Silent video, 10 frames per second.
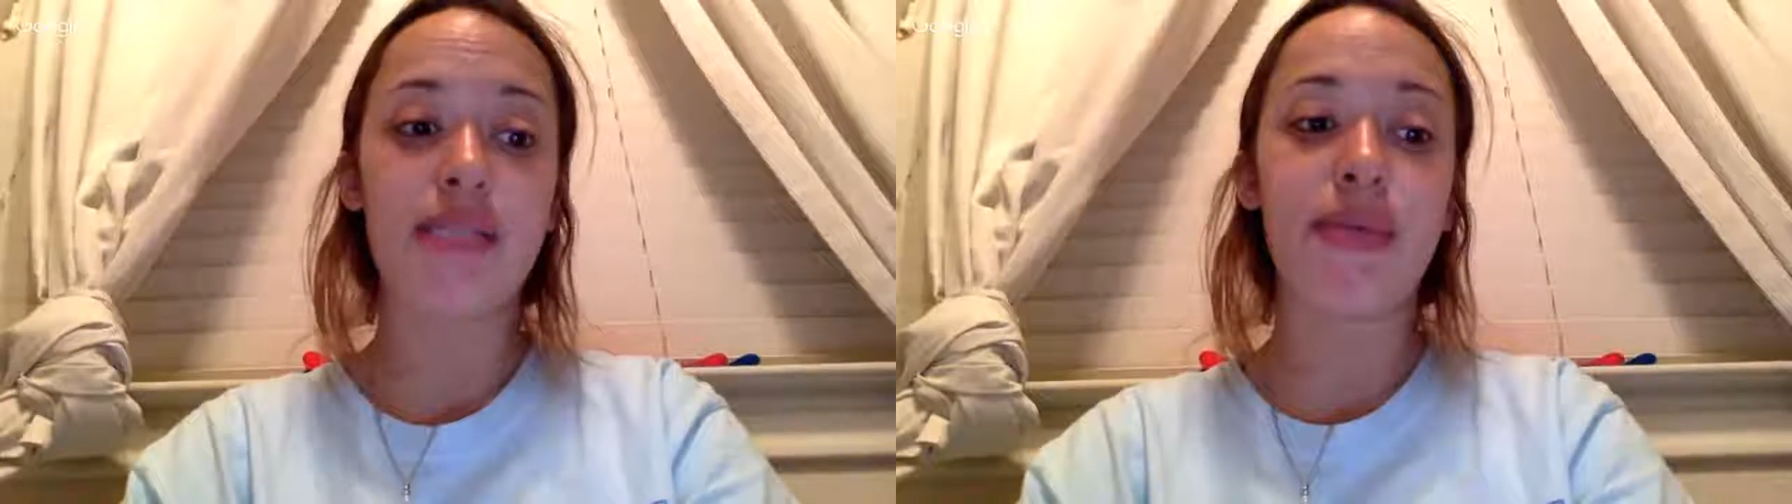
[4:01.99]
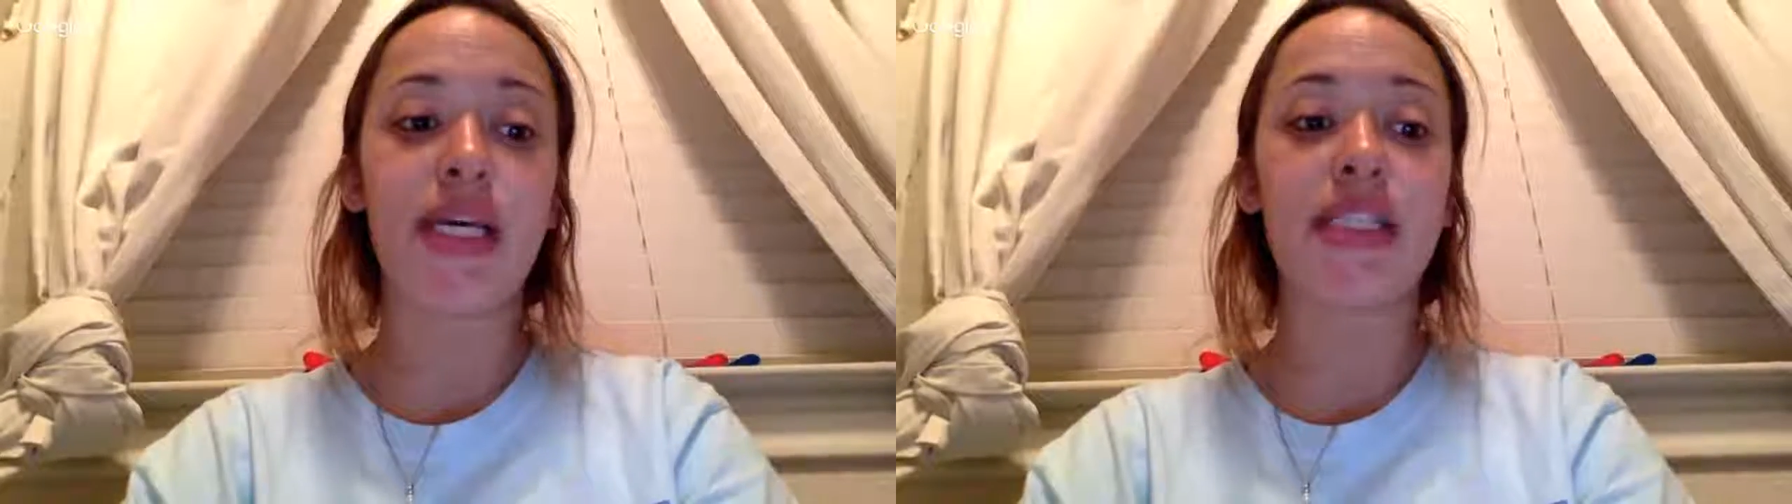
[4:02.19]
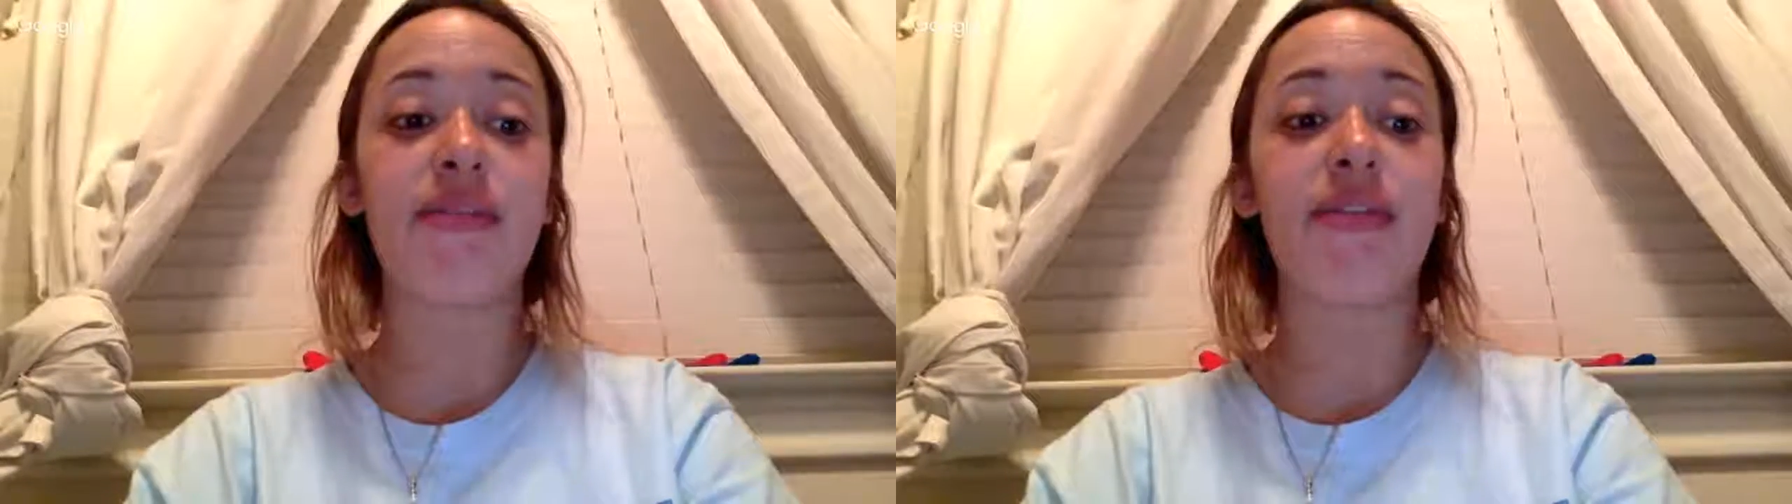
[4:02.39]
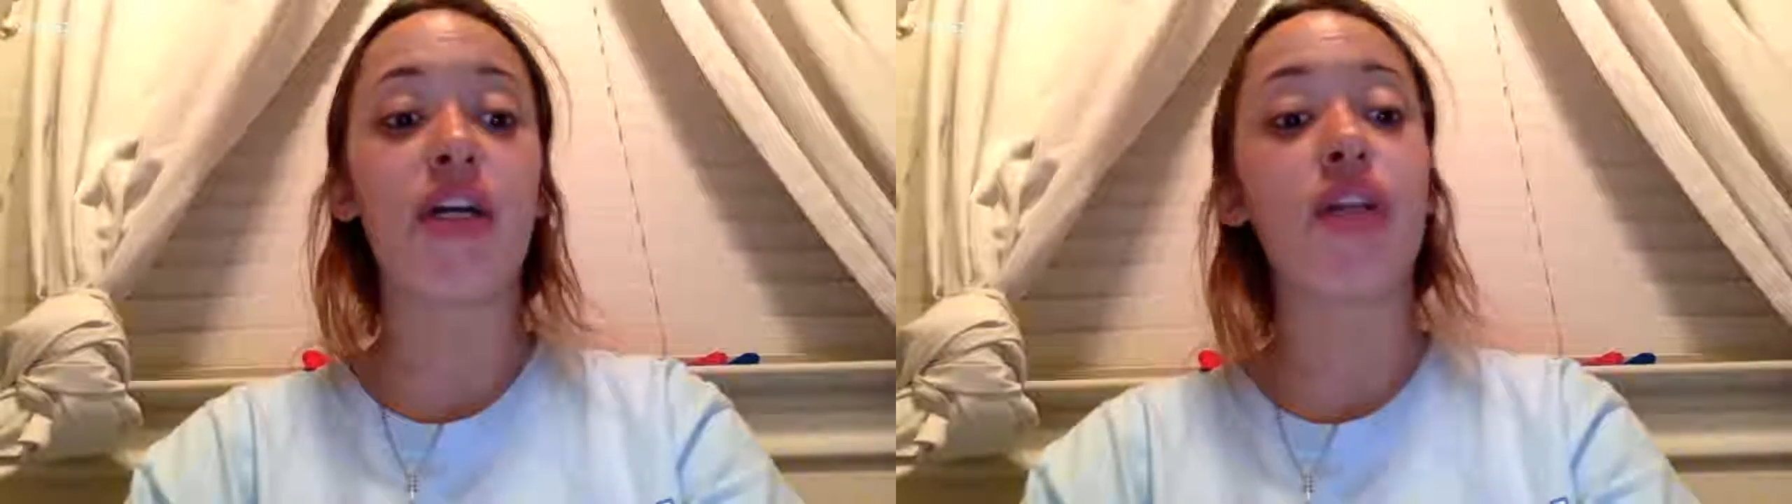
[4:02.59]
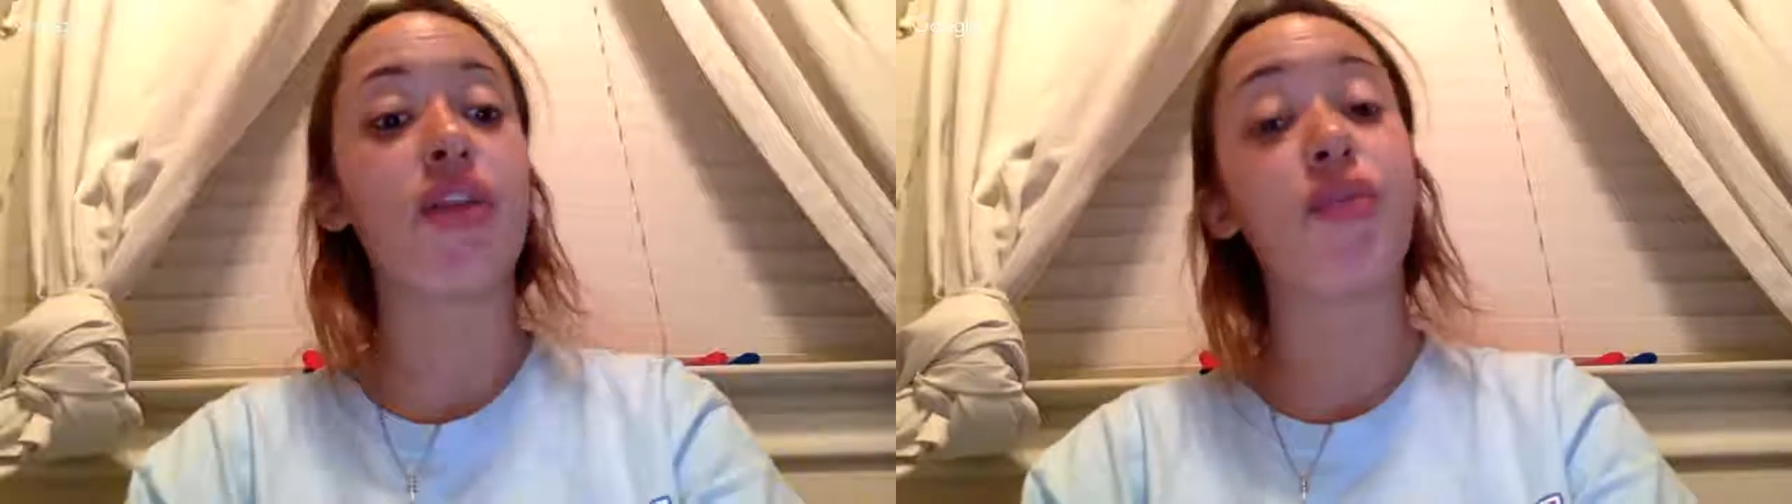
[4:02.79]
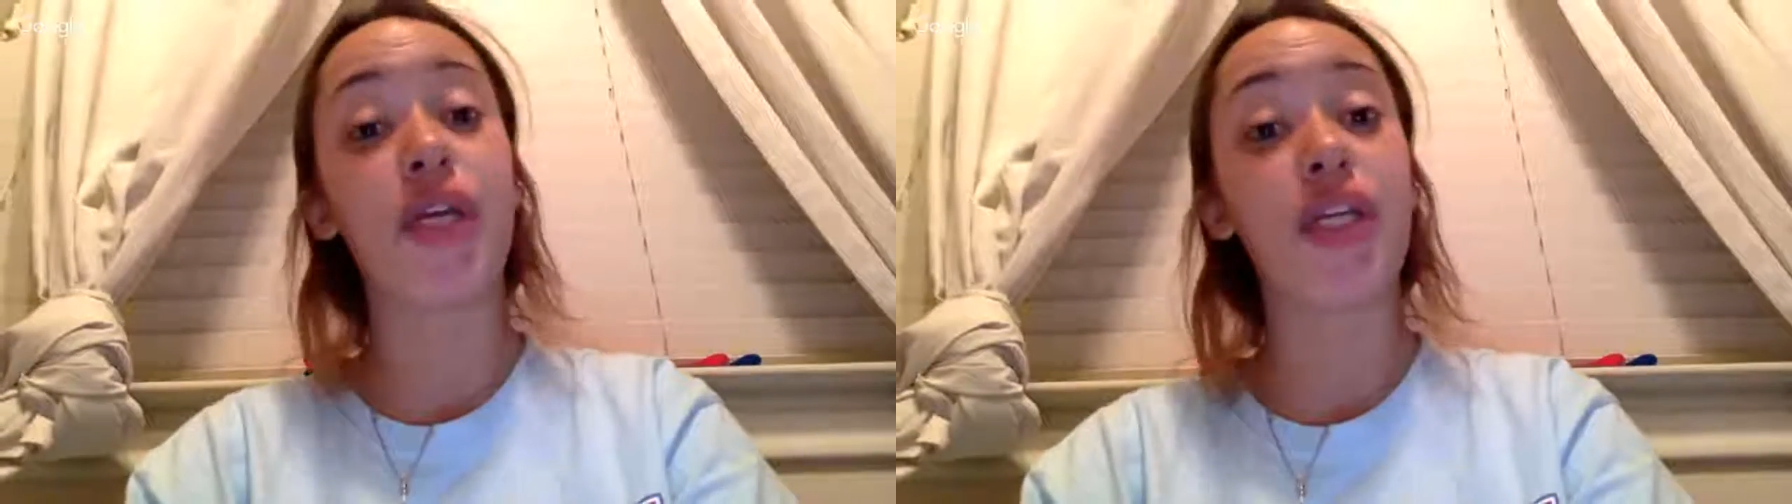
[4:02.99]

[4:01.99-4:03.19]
because of their 3